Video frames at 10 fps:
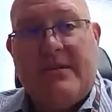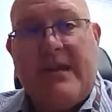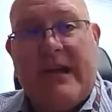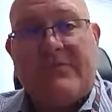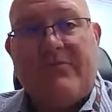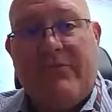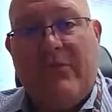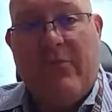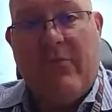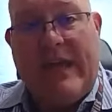tax
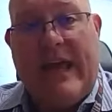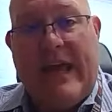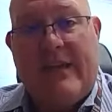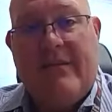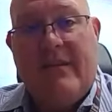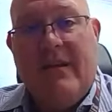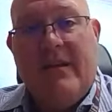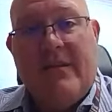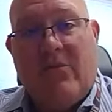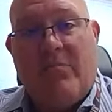revenue that we get,
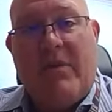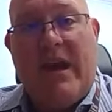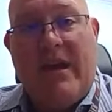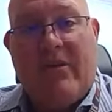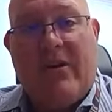that we're paying